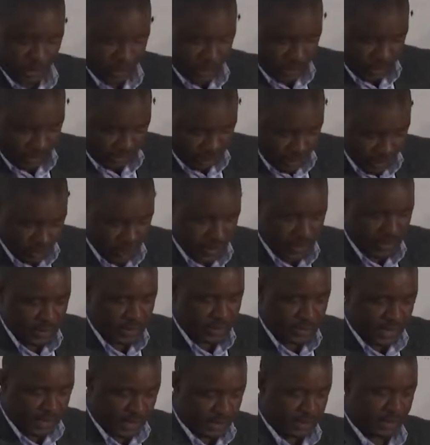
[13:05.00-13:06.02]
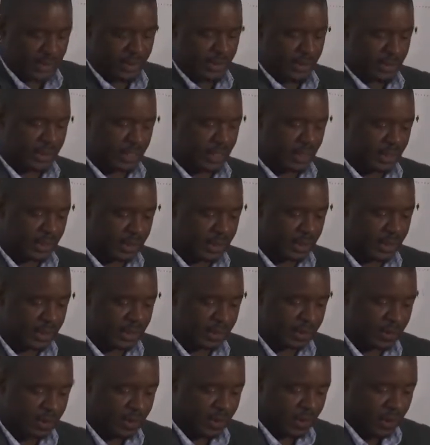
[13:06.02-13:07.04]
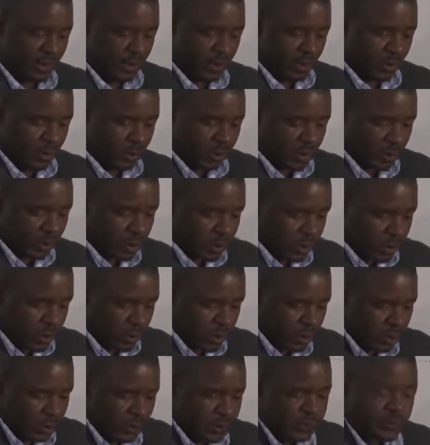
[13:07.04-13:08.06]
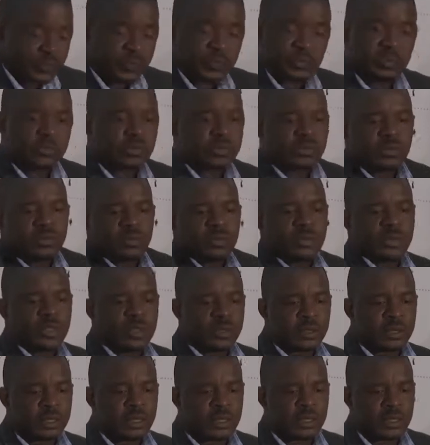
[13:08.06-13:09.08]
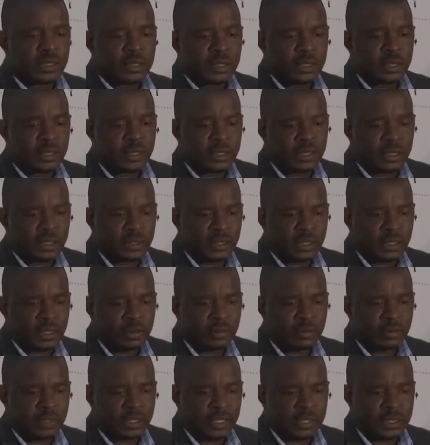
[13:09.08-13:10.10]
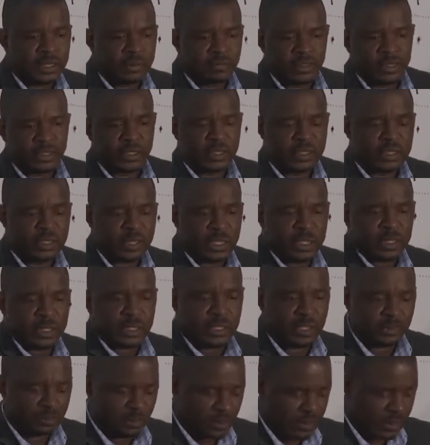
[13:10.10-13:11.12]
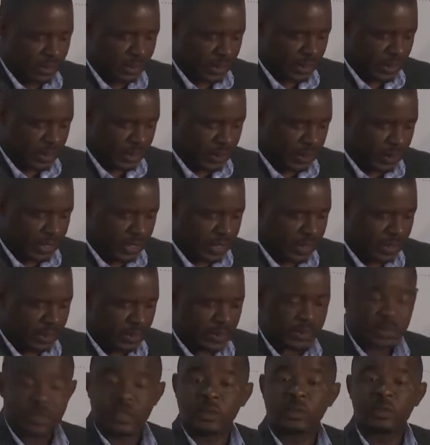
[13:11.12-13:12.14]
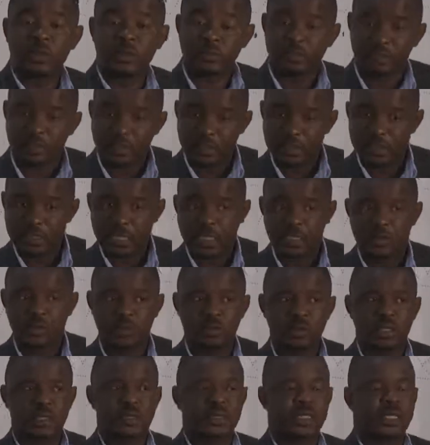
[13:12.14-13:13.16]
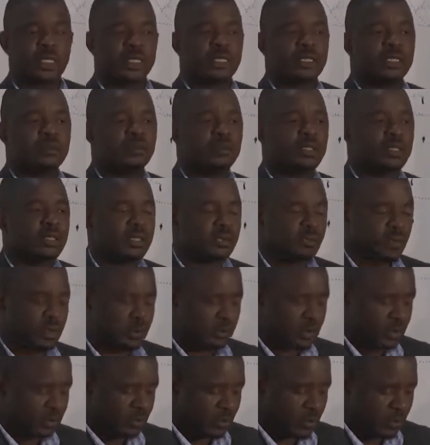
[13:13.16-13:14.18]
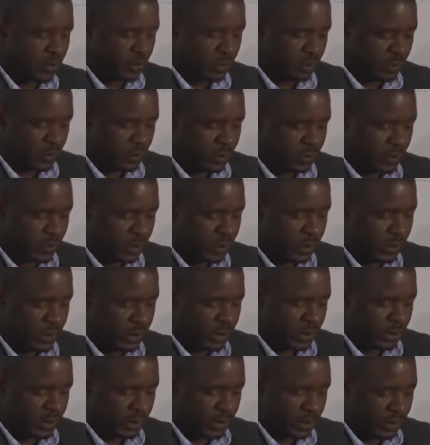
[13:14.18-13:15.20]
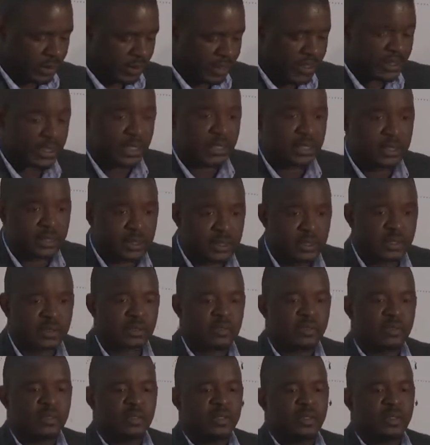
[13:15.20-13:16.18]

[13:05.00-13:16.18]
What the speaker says: what they frequently cited as their reason, although there are divisions that can be outlined. In fact, I do outline them in the paper more in greater detail.